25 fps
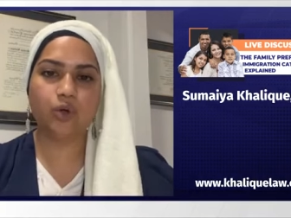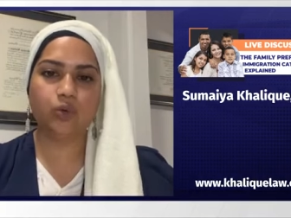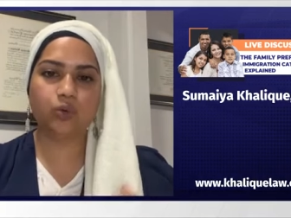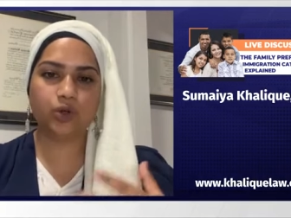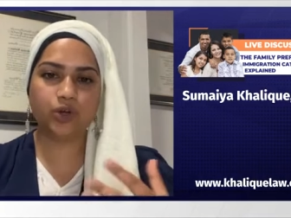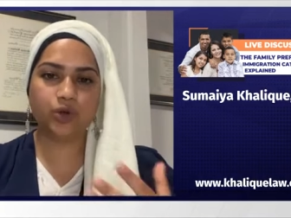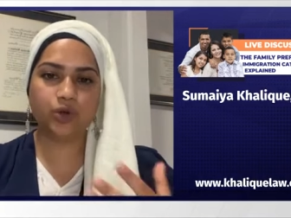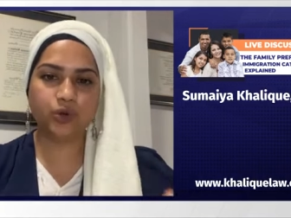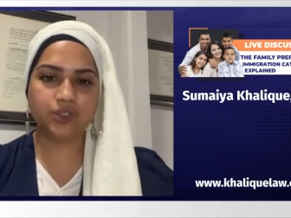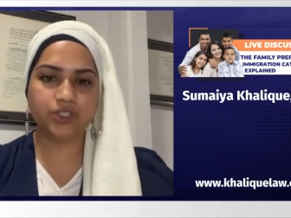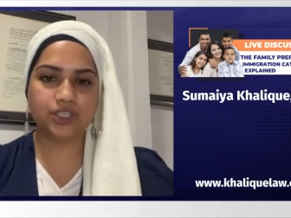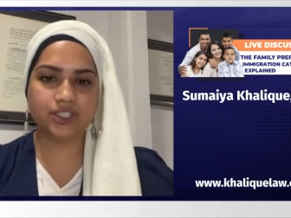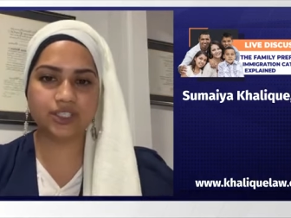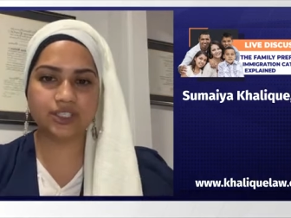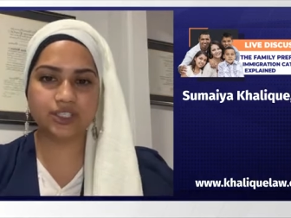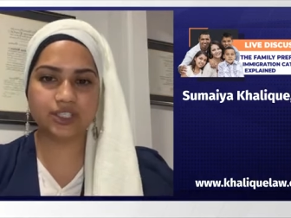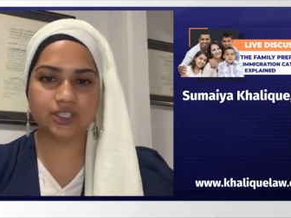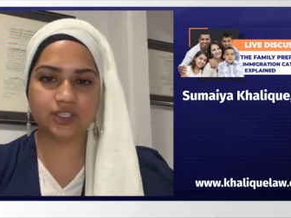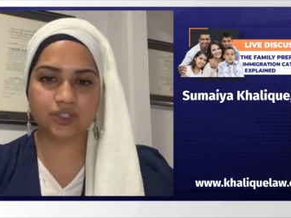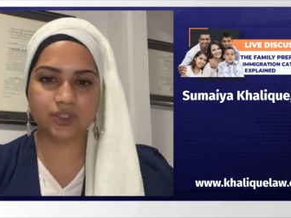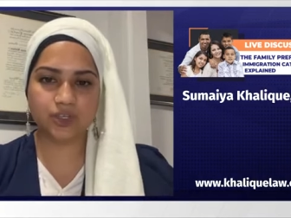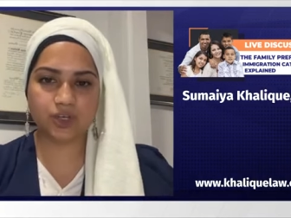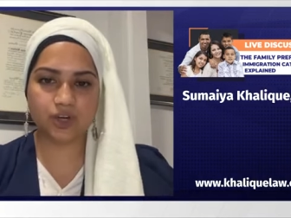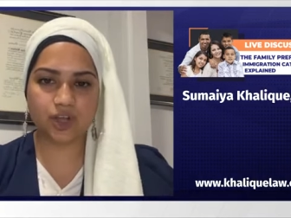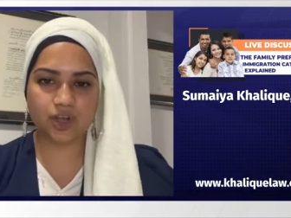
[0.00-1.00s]
What you just
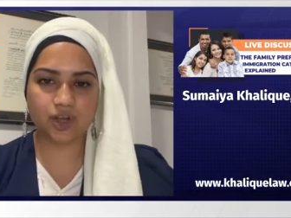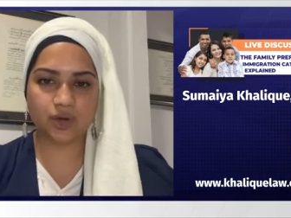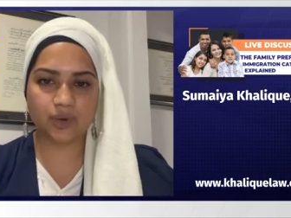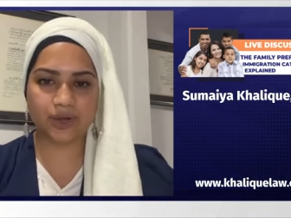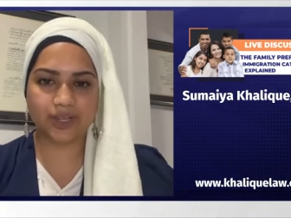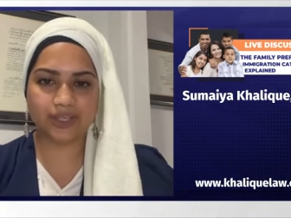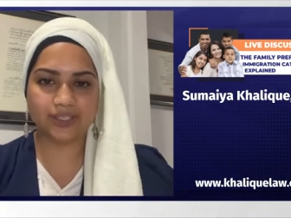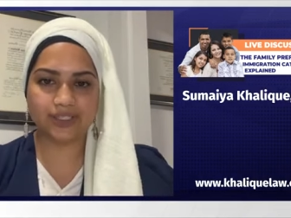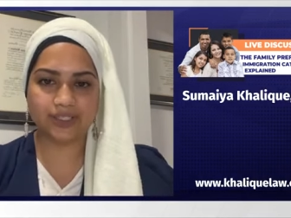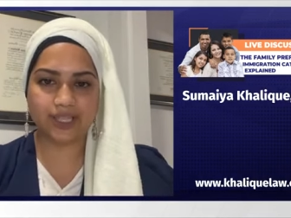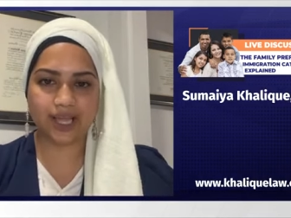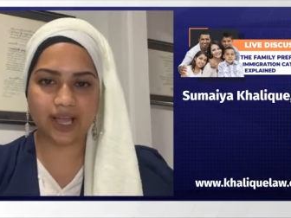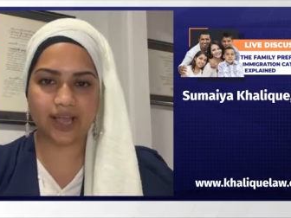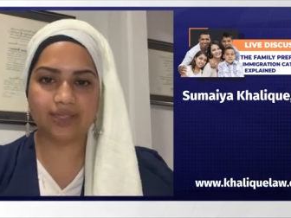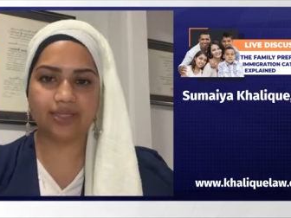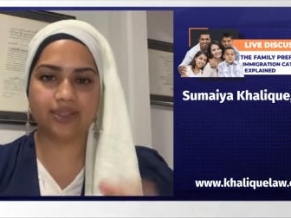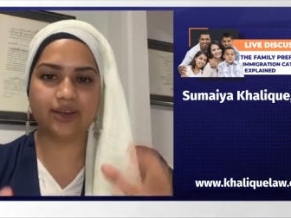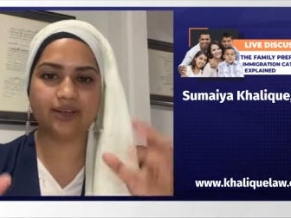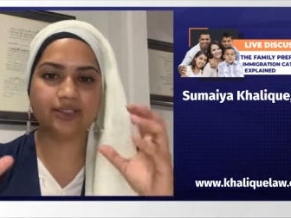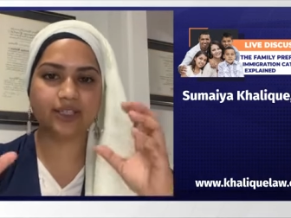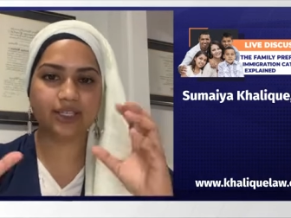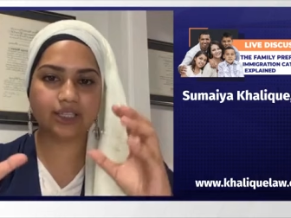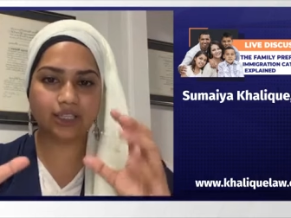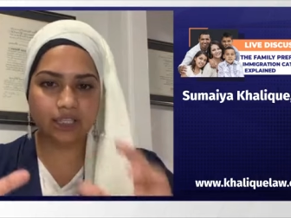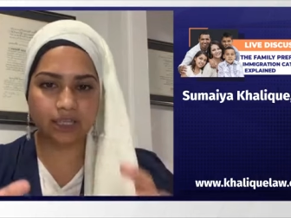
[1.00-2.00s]
need to know is that
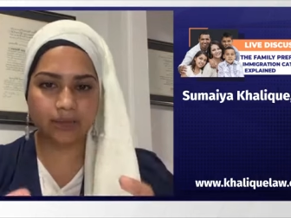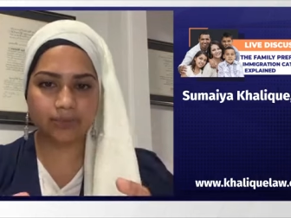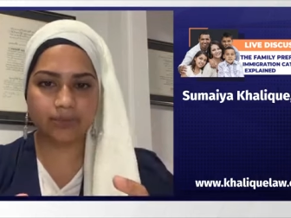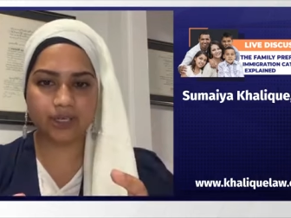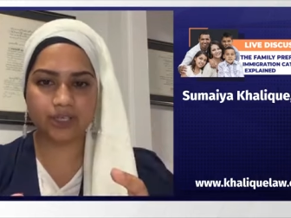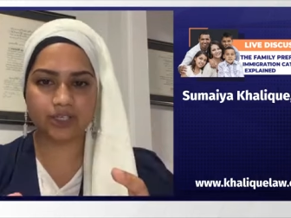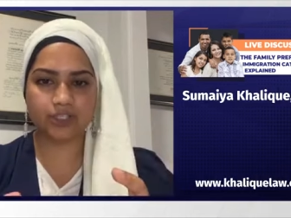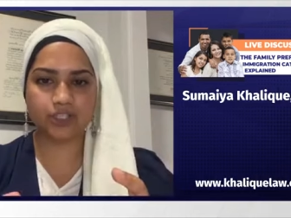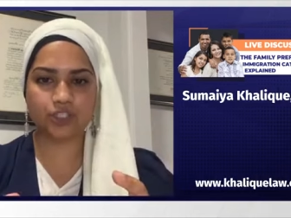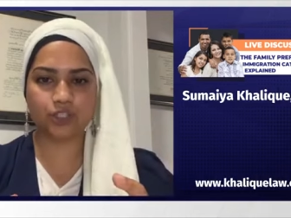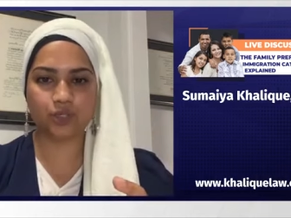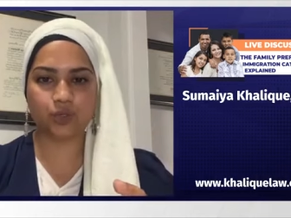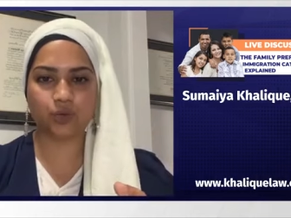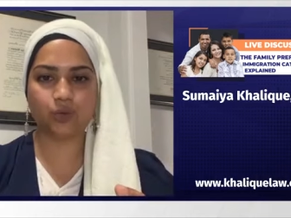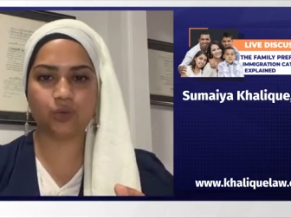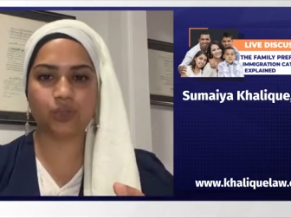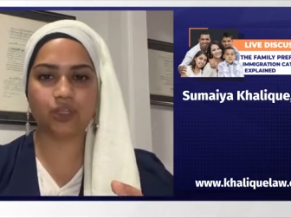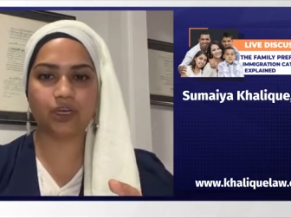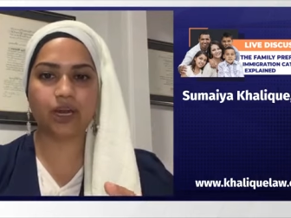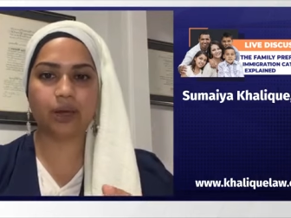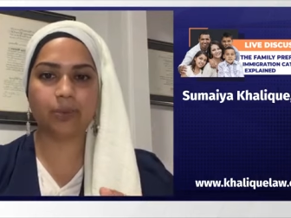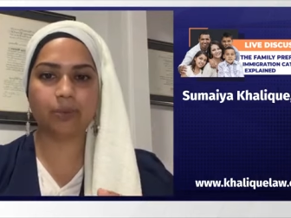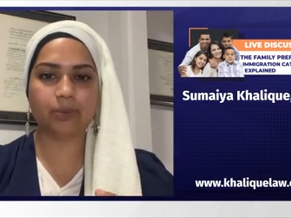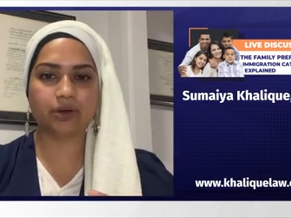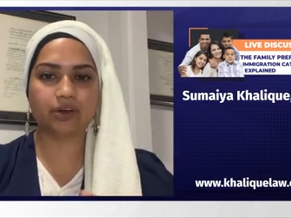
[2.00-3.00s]
there's a limit to
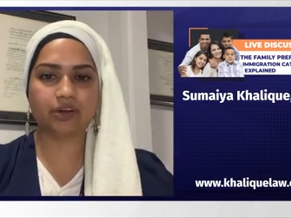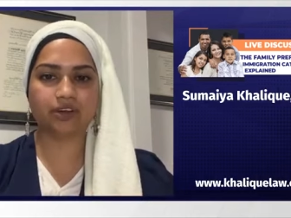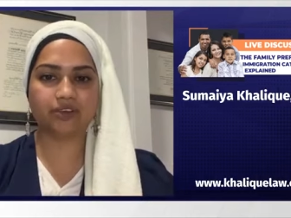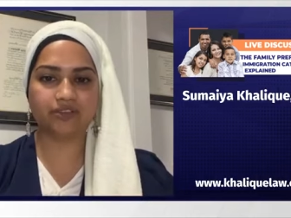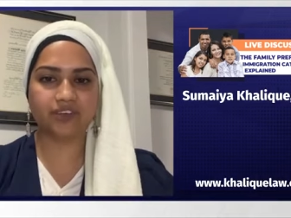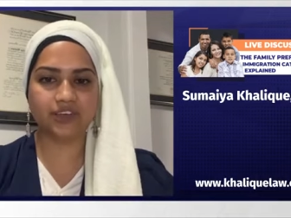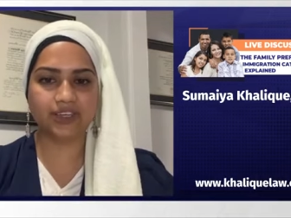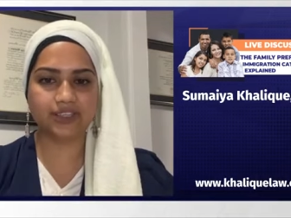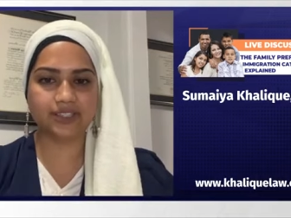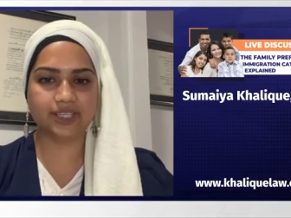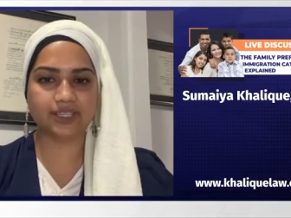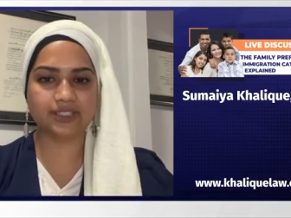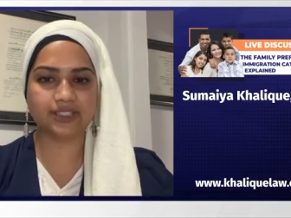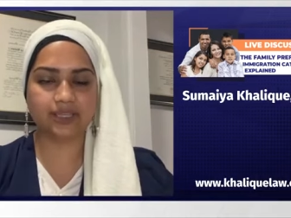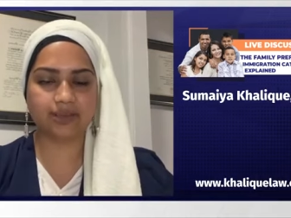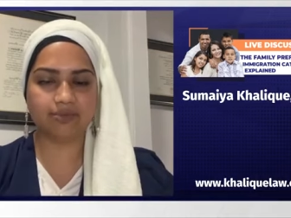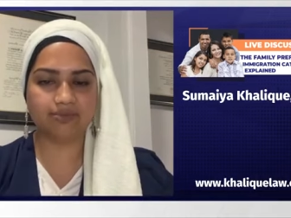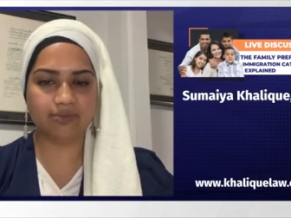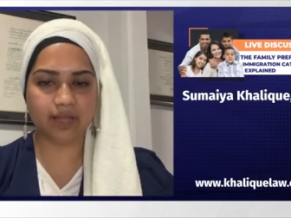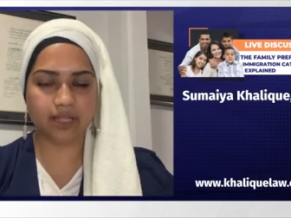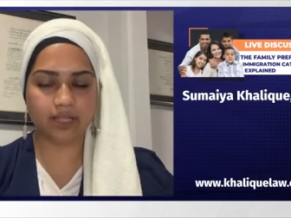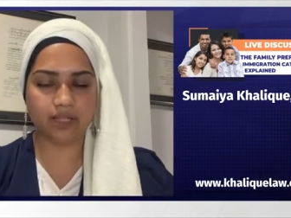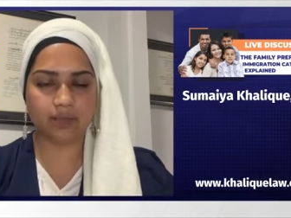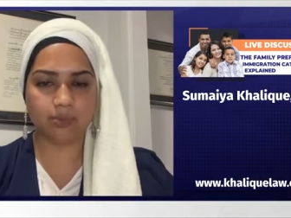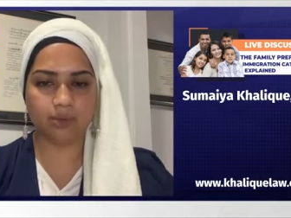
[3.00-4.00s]
the number of visas
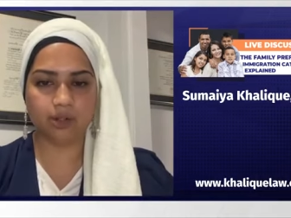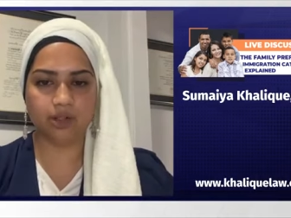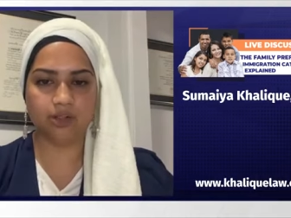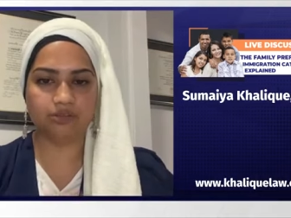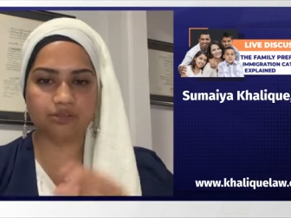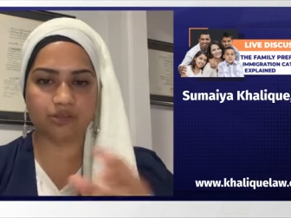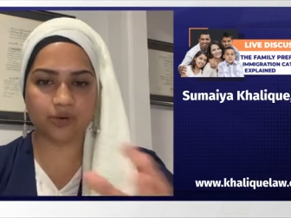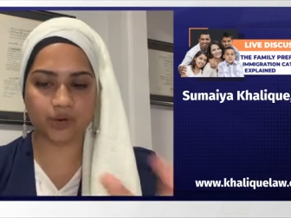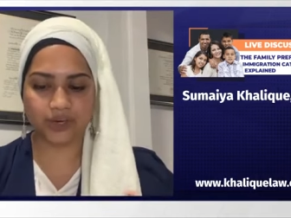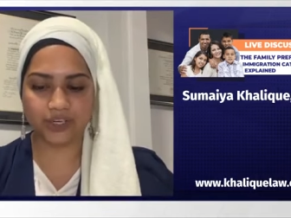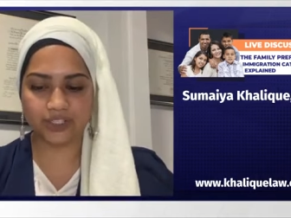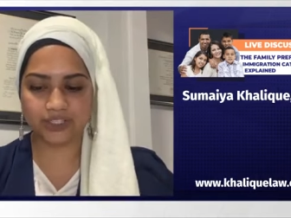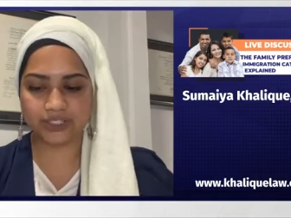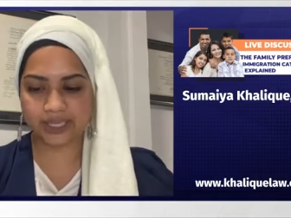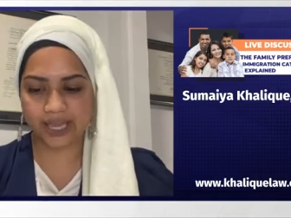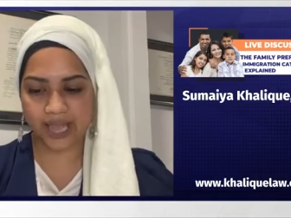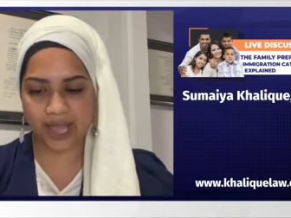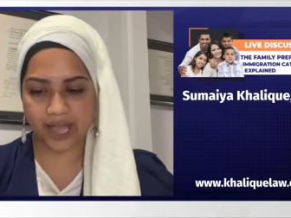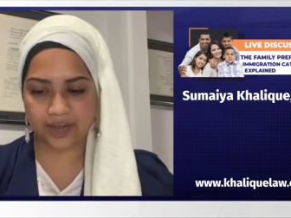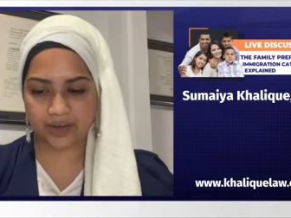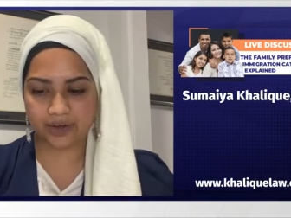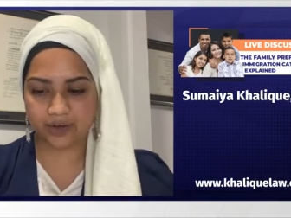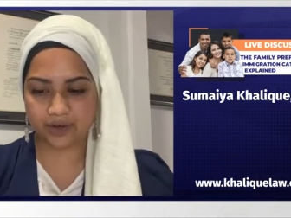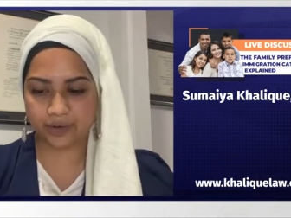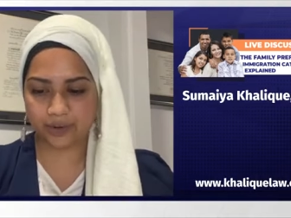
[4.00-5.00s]
available for each
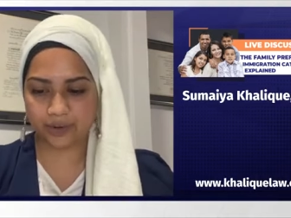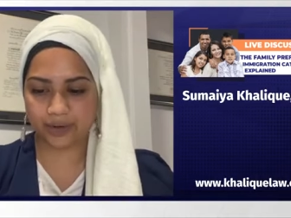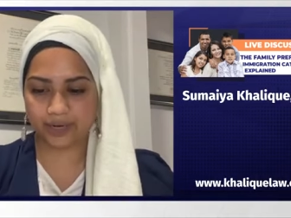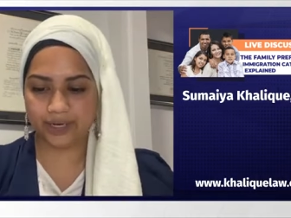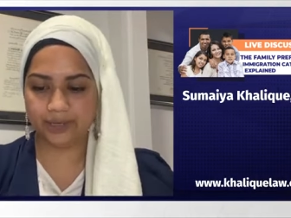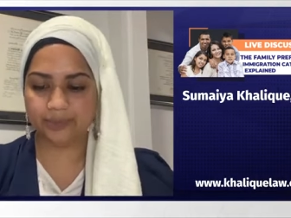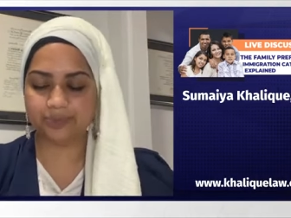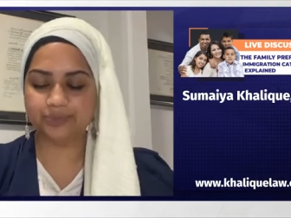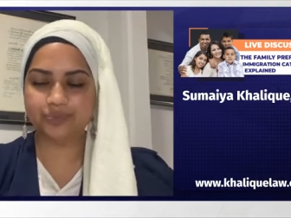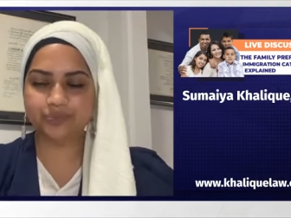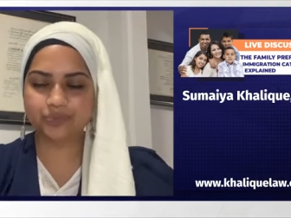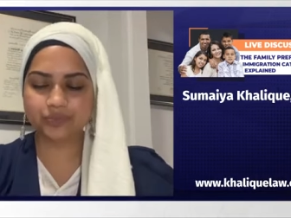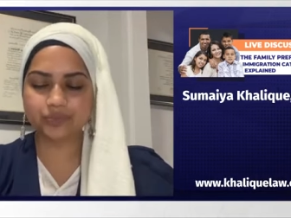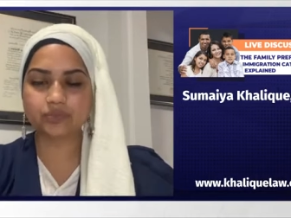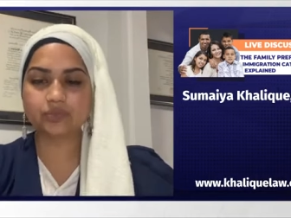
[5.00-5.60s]
category.